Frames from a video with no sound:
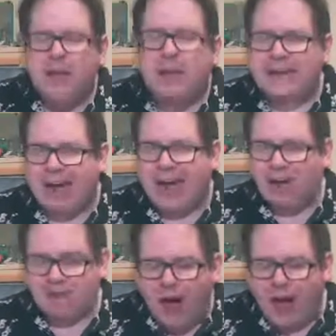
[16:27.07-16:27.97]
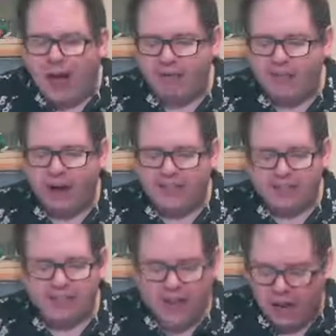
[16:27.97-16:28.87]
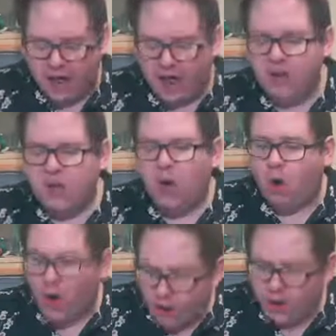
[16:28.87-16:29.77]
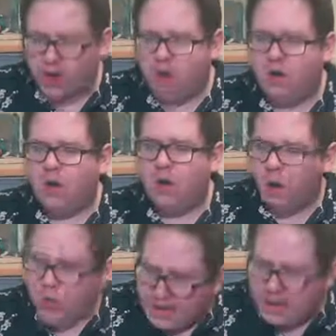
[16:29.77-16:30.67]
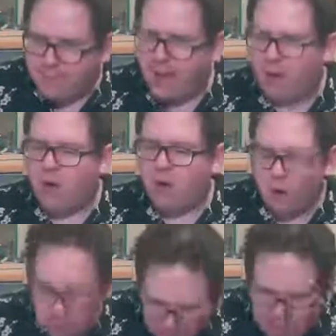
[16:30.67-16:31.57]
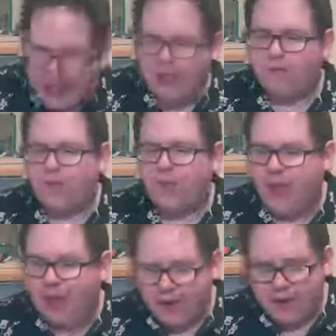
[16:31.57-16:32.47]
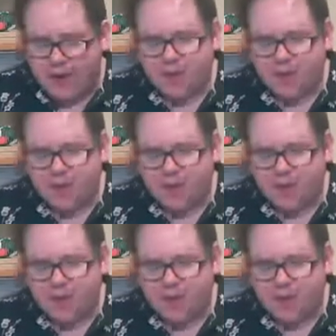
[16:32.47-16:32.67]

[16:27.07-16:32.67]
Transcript: Now if I write colour or honour or neighbour or flavour, then